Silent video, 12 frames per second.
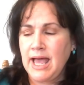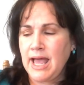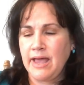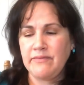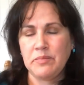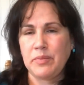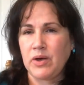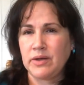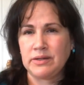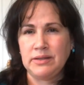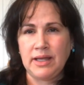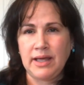I haven't
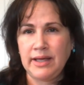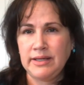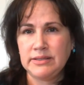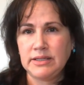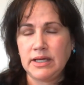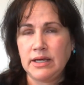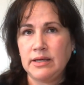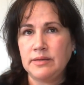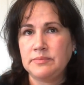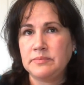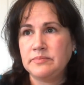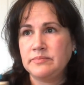bought a lot
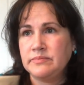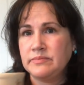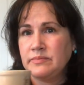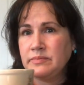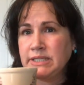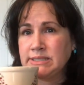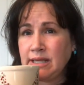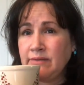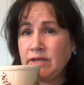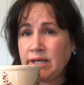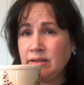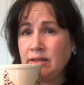because I've
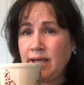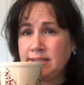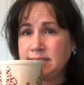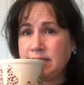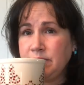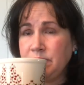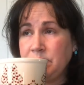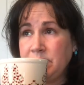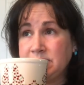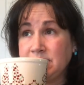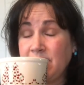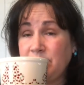got a lot to keep me busy.